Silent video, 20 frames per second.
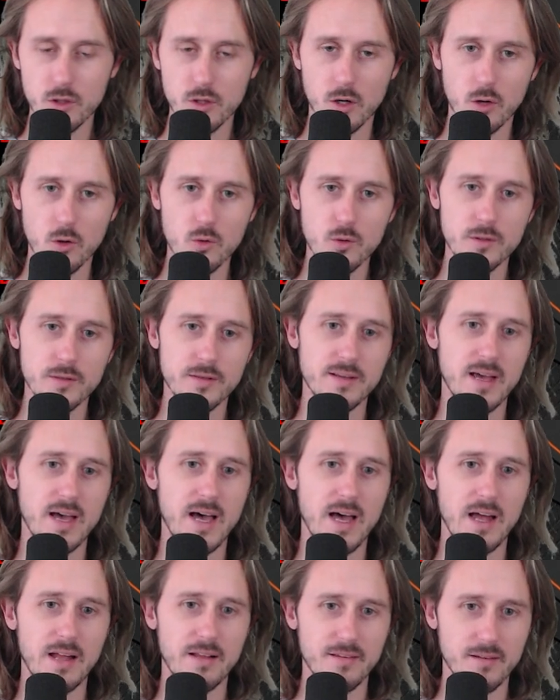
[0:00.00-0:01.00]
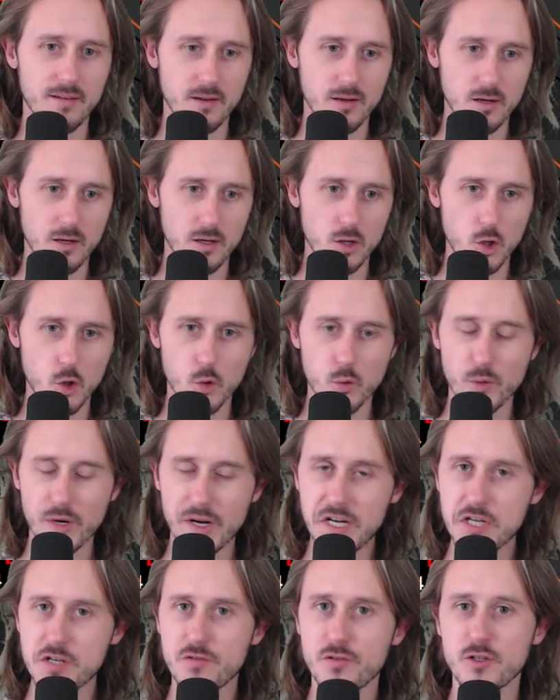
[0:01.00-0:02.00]
know that
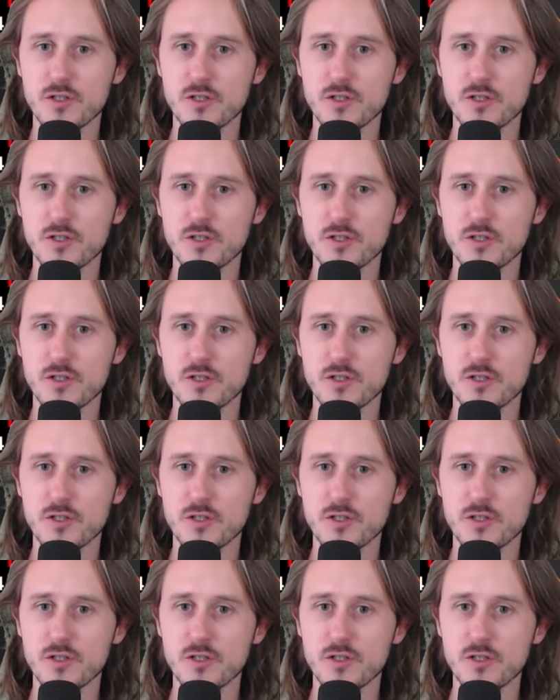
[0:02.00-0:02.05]
range